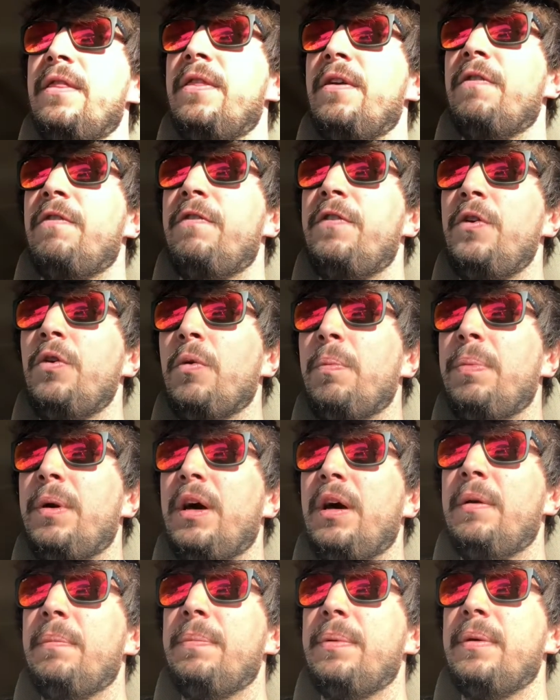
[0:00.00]
the fuel
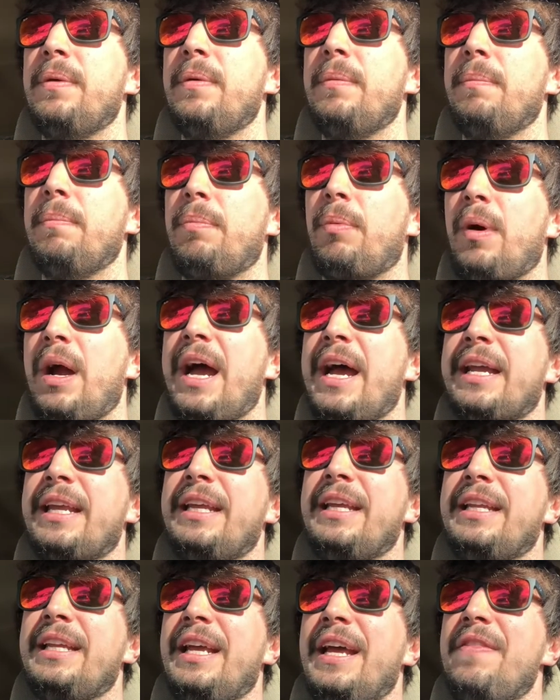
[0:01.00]
pump
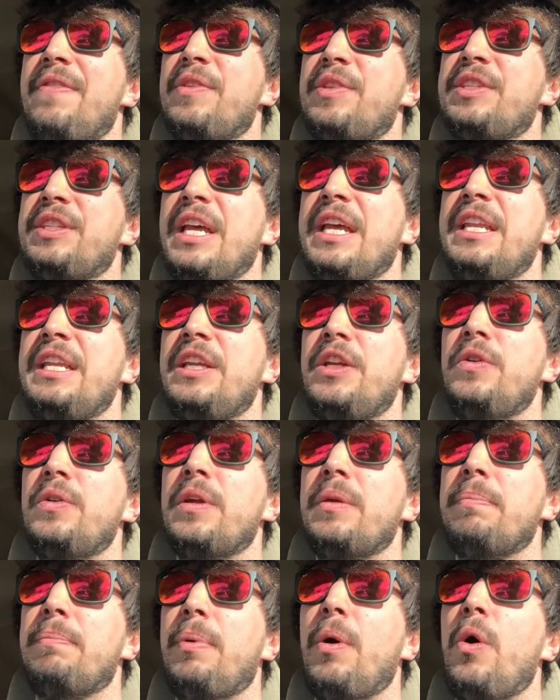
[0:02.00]
bracket and the sending
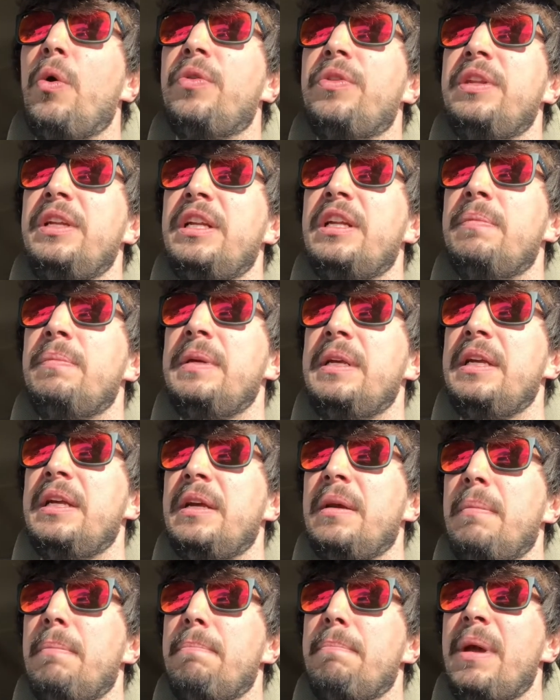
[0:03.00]
unit both need to
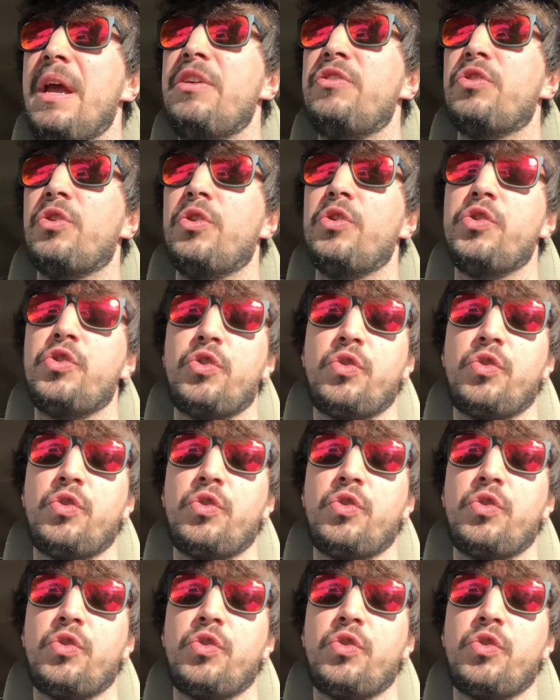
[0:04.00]
be measured,